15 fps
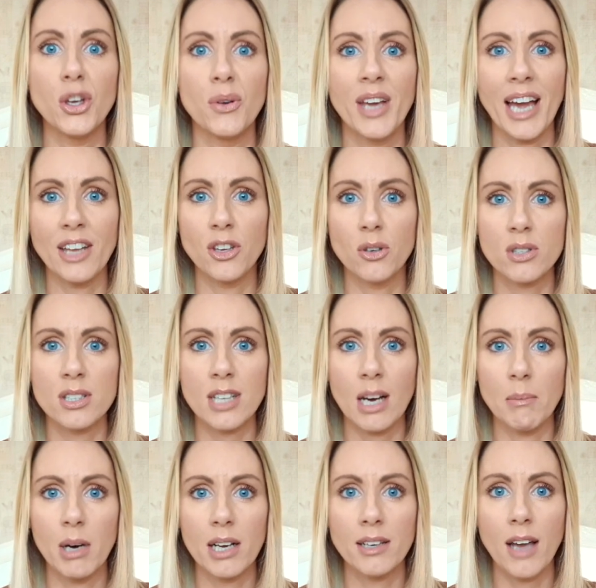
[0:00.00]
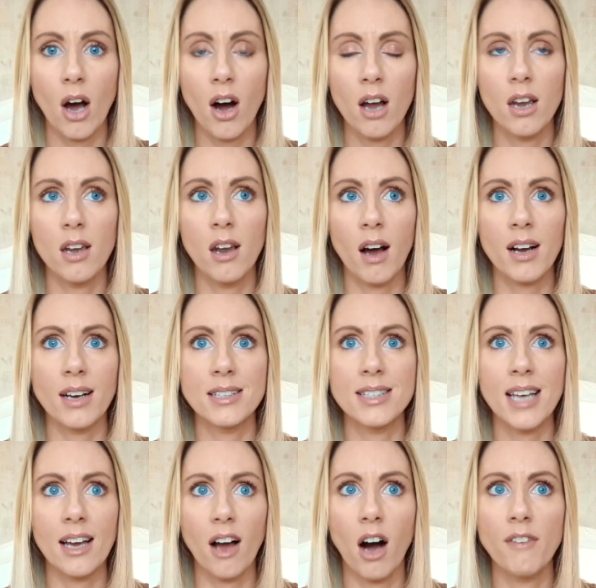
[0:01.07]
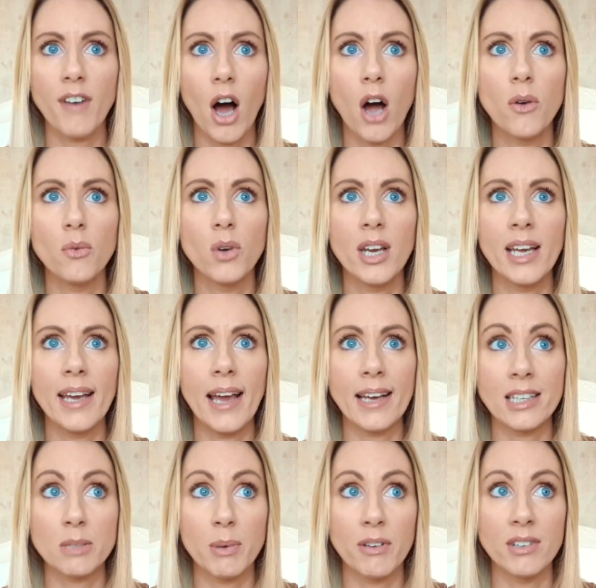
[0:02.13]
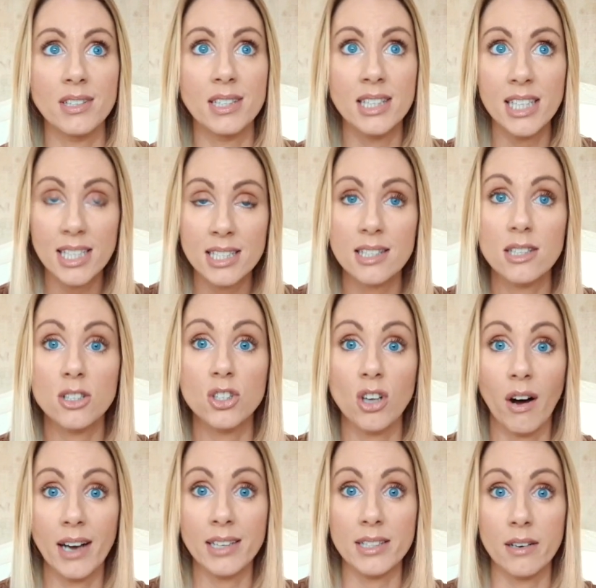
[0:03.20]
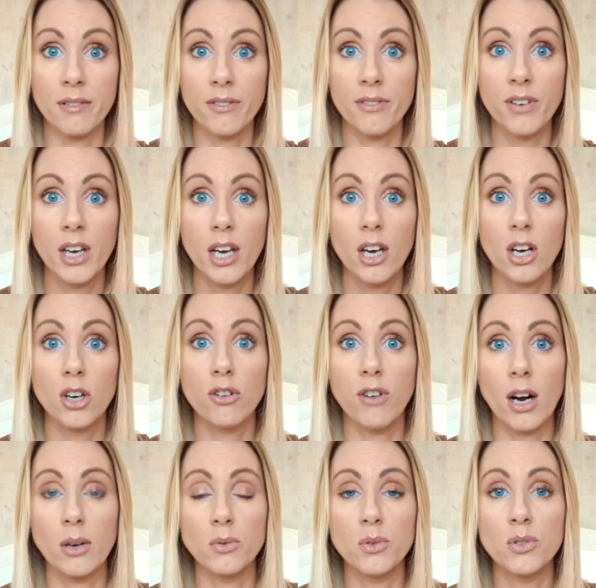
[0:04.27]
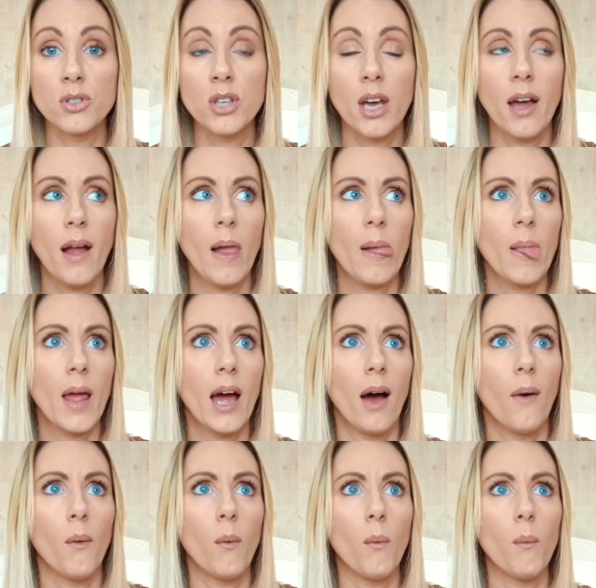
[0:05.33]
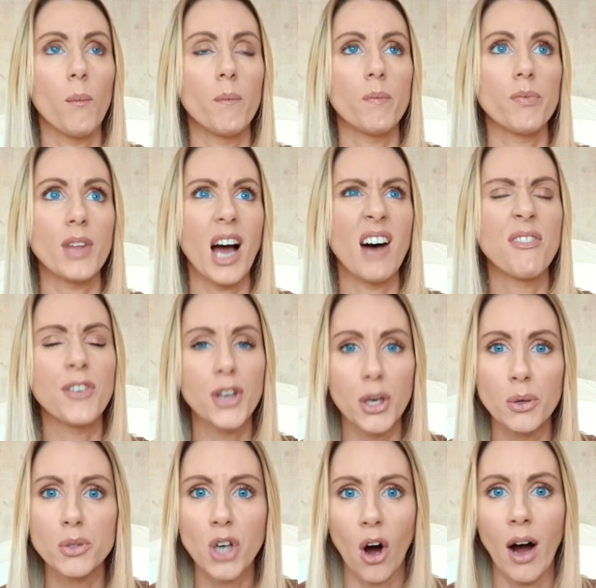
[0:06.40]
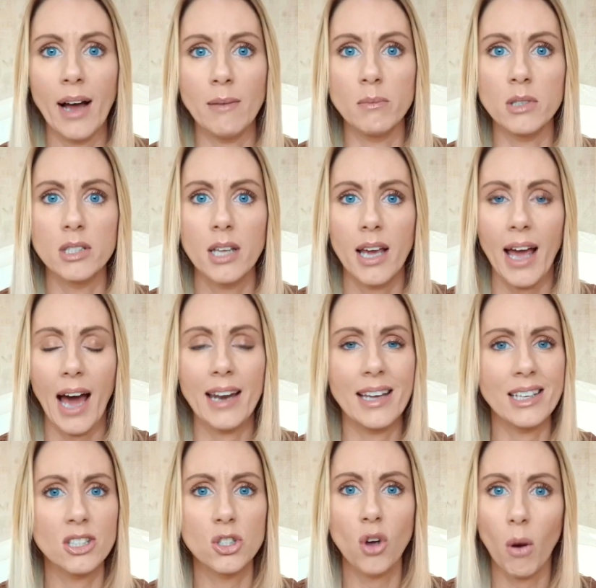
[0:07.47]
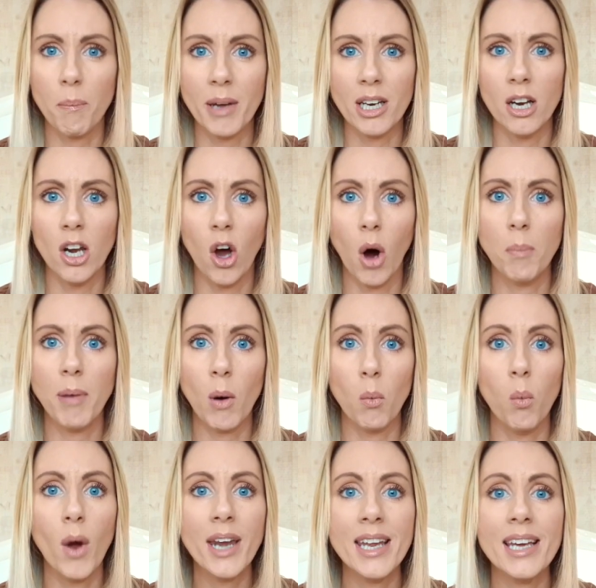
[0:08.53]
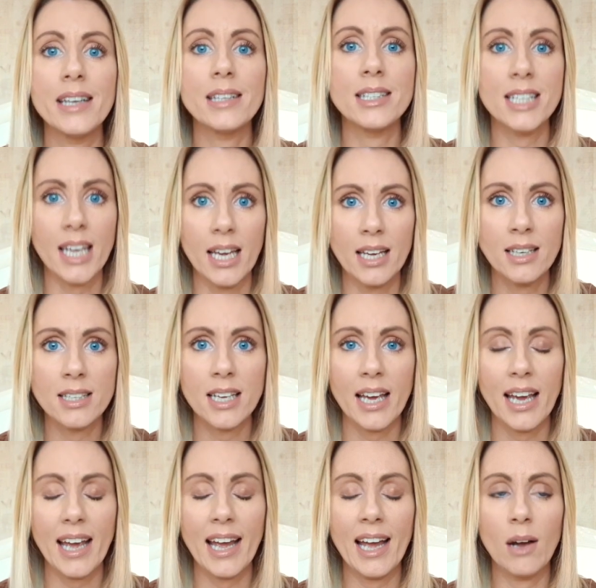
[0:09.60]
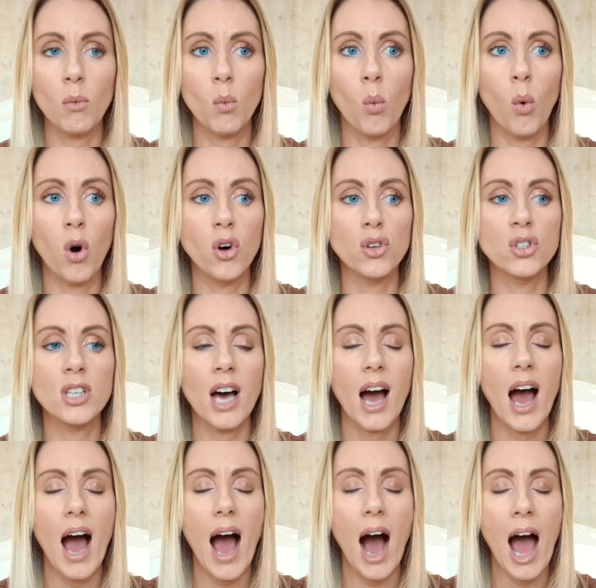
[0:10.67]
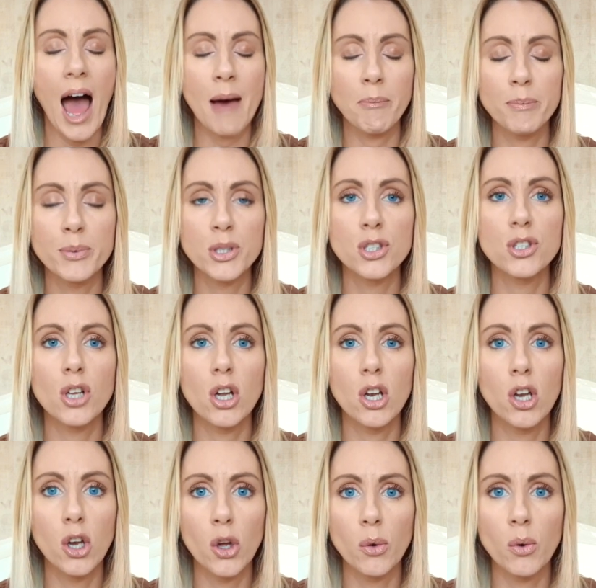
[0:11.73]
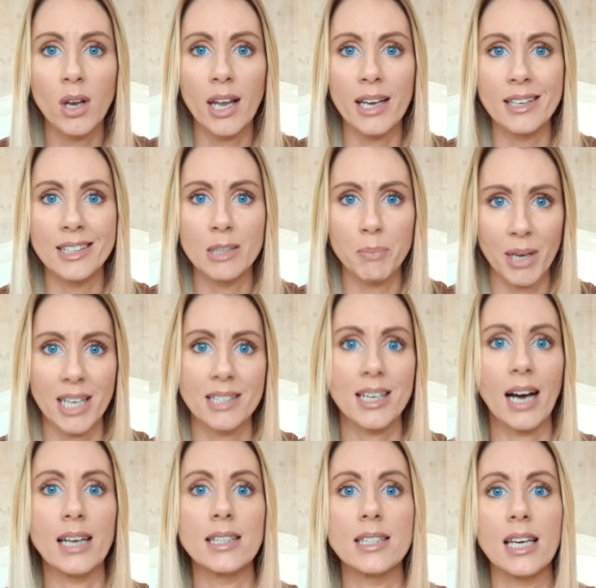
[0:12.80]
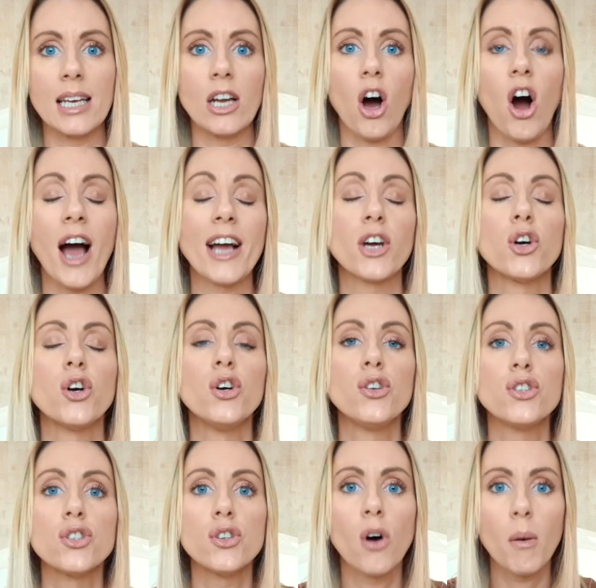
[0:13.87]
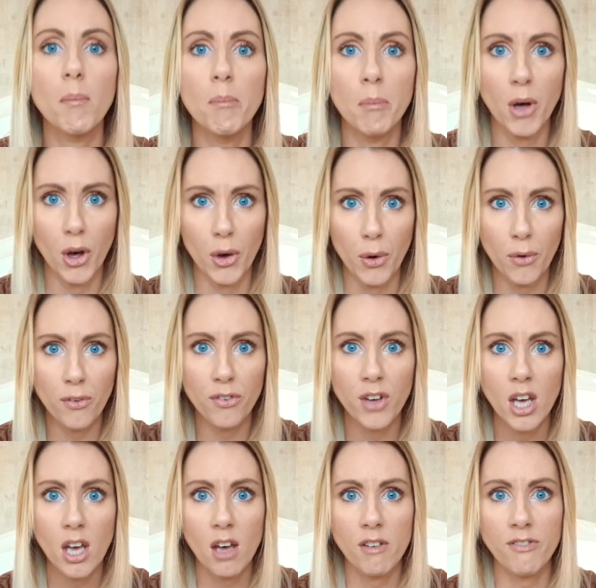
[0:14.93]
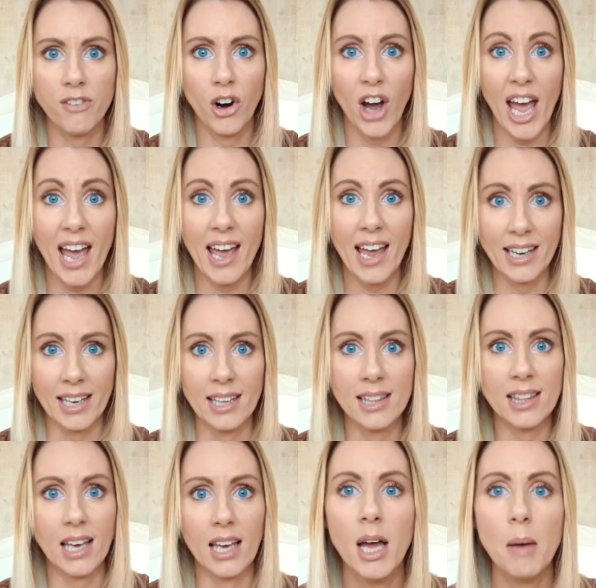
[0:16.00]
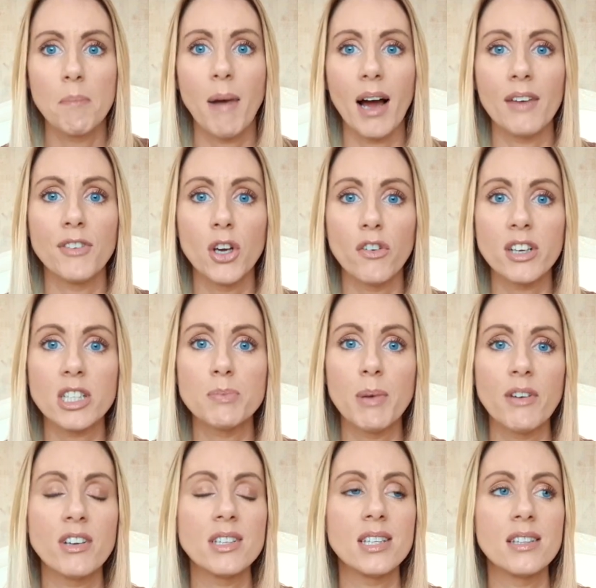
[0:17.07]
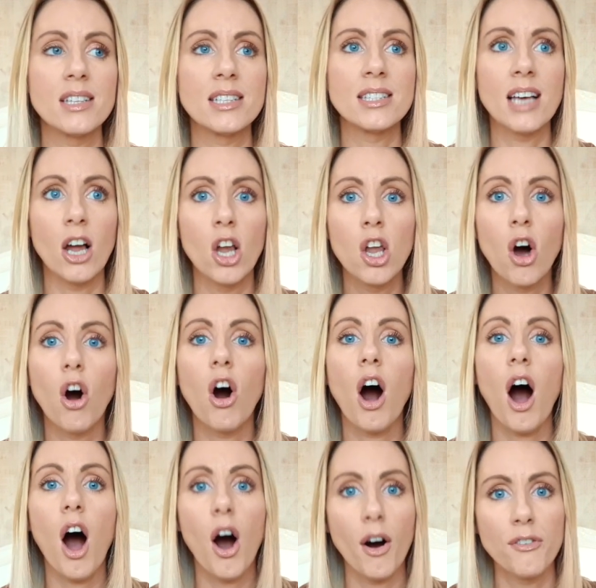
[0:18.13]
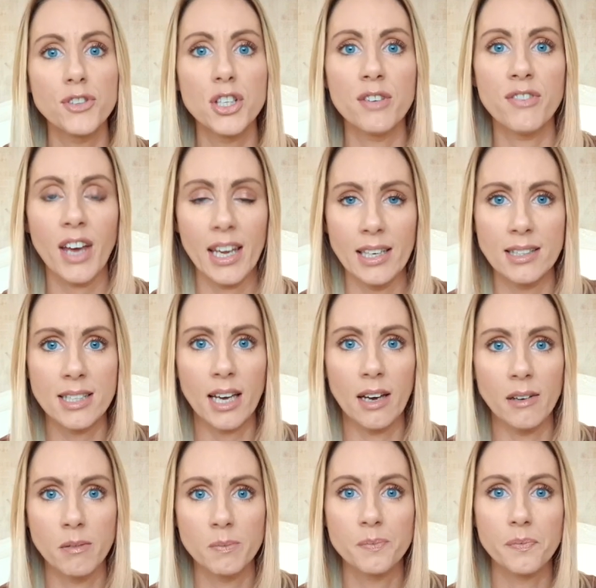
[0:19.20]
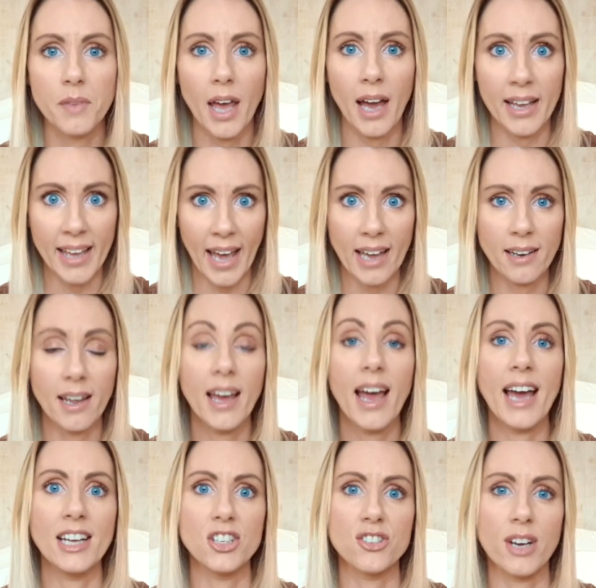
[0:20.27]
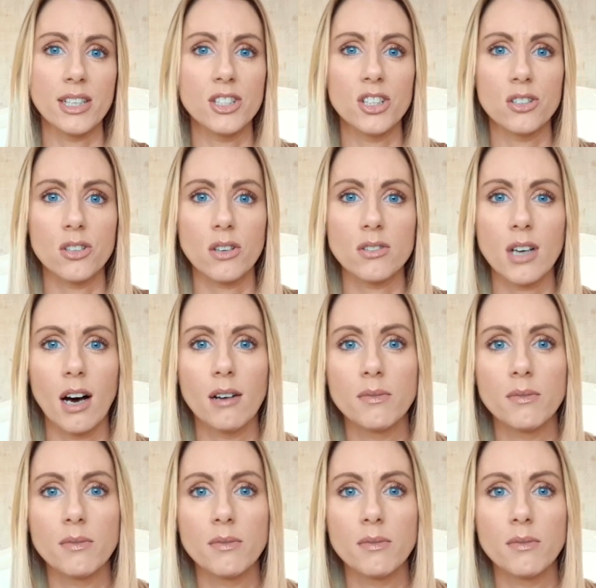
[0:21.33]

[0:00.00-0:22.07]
you get in your stomach. Now, like I say, I've only experienced this side of Crohn's a few times, and it's not been a lot, but when it did, it was absolutely debilitating. I could not move for anything. But if you're experiencing this a lot after you've eaten, again, head straight to your doctor.